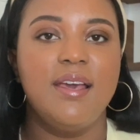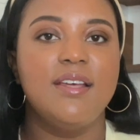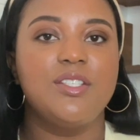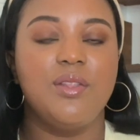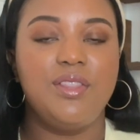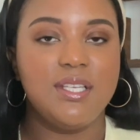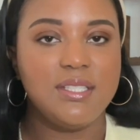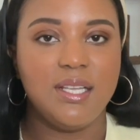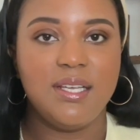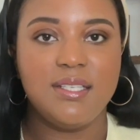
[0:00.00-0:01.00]
So this
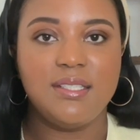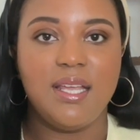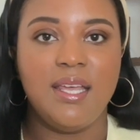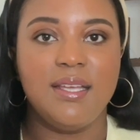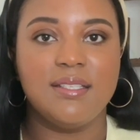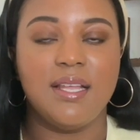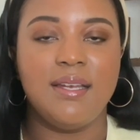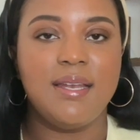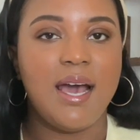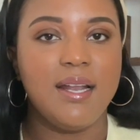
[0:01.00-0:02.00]
list is
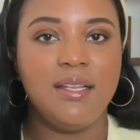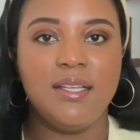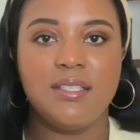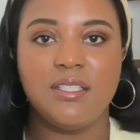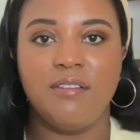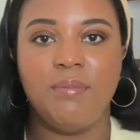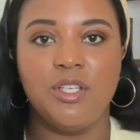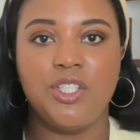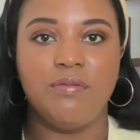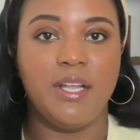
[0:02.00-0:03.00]
not a list of
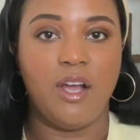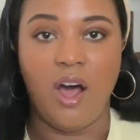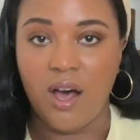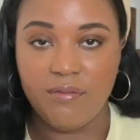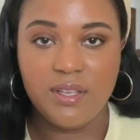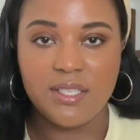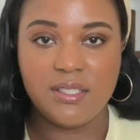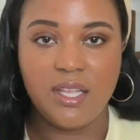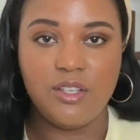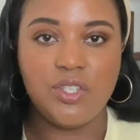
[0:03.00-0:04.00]
bunch of obvious
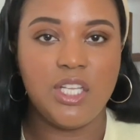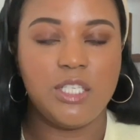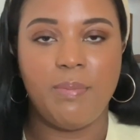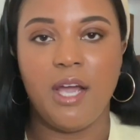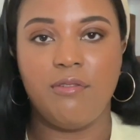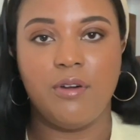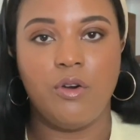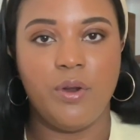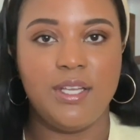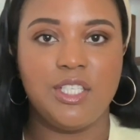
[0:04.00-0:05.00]
things you need to pack for
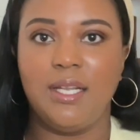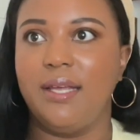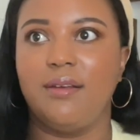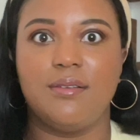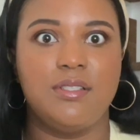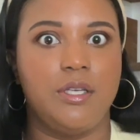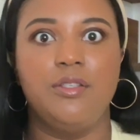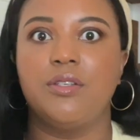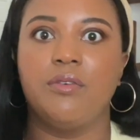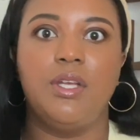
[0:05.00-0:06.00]
Croatia like
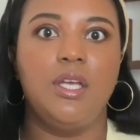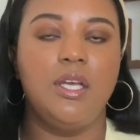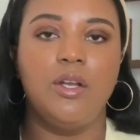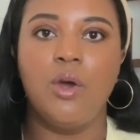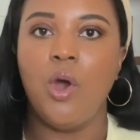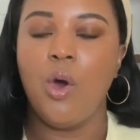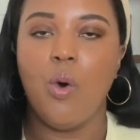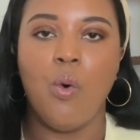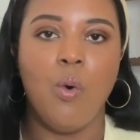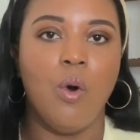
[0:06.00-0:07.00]
sunscreen
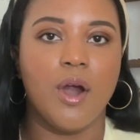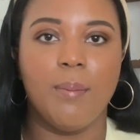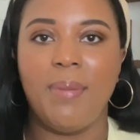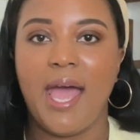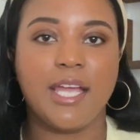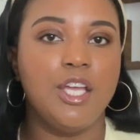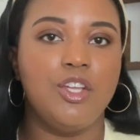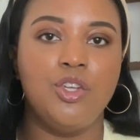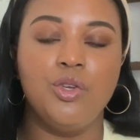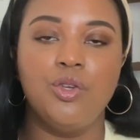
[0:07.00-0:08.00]
or packing
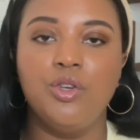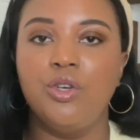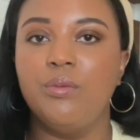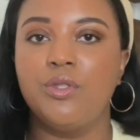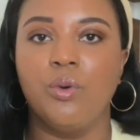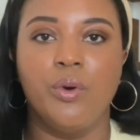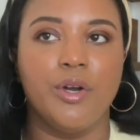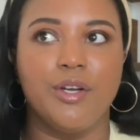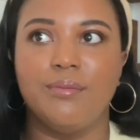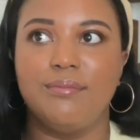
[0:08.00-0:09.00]
cubes
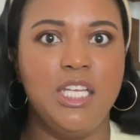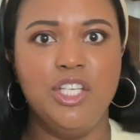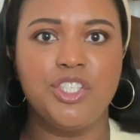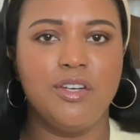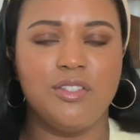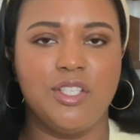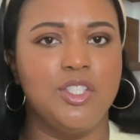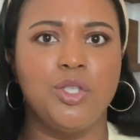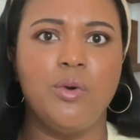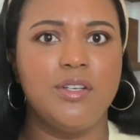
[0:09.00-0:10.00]
or t-shirts and
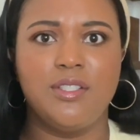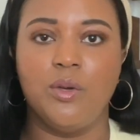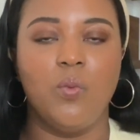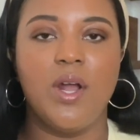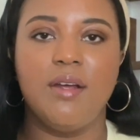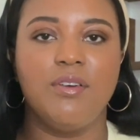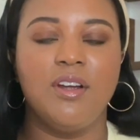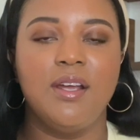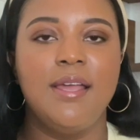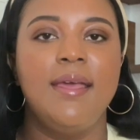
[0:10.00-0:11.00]
shorts or
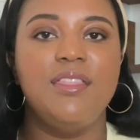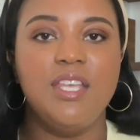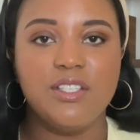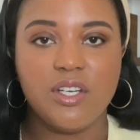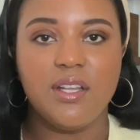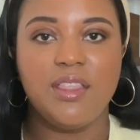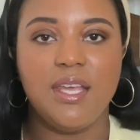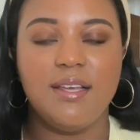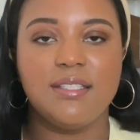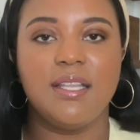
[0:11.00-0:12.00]
whatever. These are the
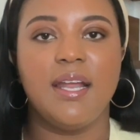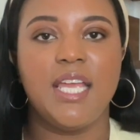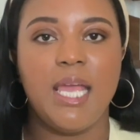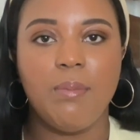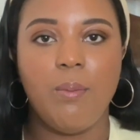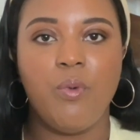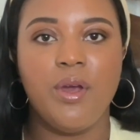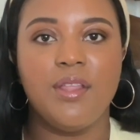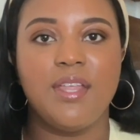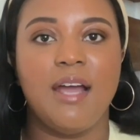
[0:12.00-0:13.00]
things that I came up
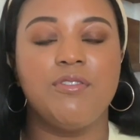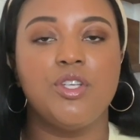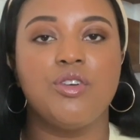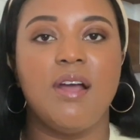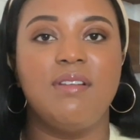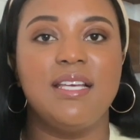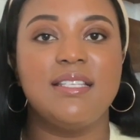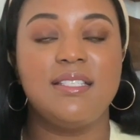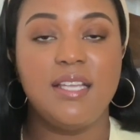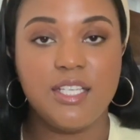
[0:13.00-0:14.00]
with after traveling
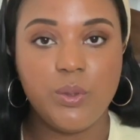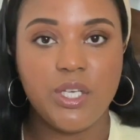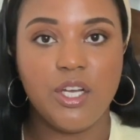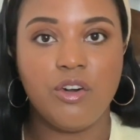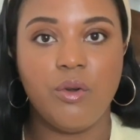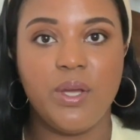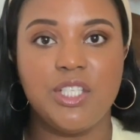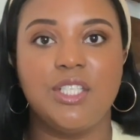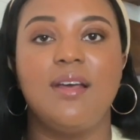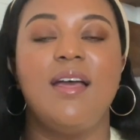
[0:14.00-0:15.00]
6 weeks in
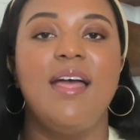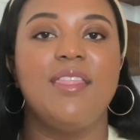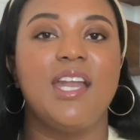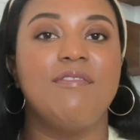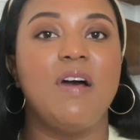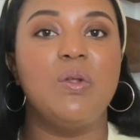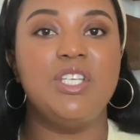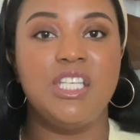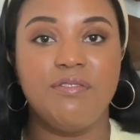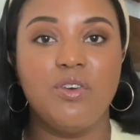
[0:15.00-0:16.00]
Croatia that I
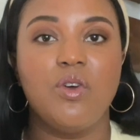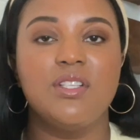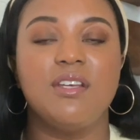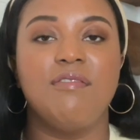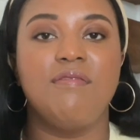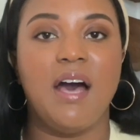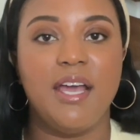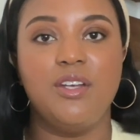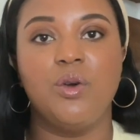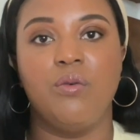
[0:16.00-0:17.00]
found difficult to
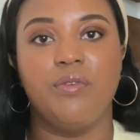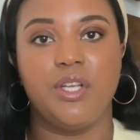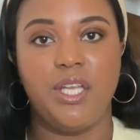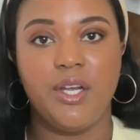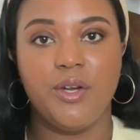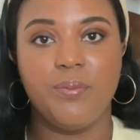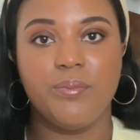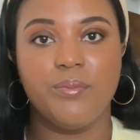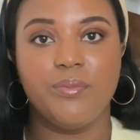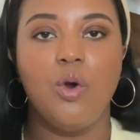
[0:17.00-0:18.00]
find over here,
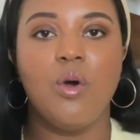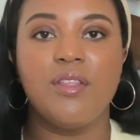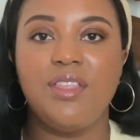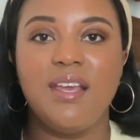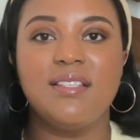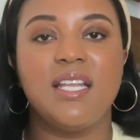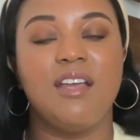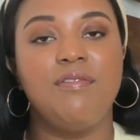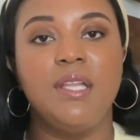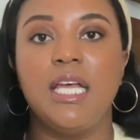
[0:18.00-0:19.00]
or things that I
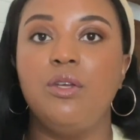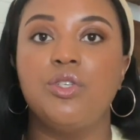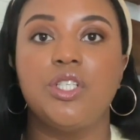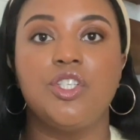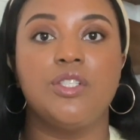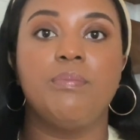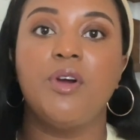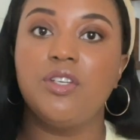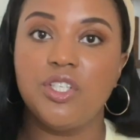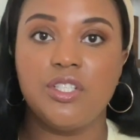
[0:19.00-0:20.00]
feel like you should just
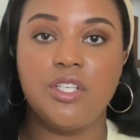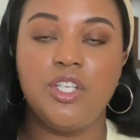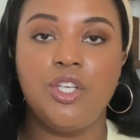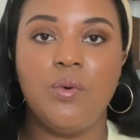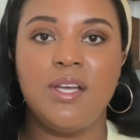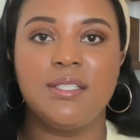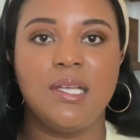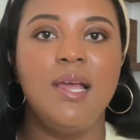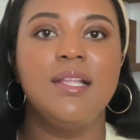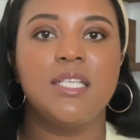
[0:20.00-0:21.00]
purchase in the US
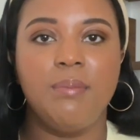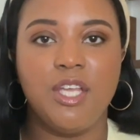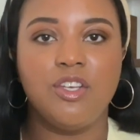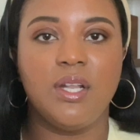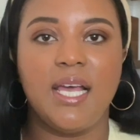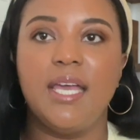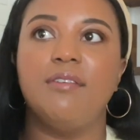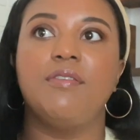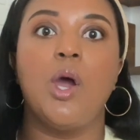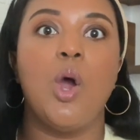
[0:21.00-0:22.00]
to make your life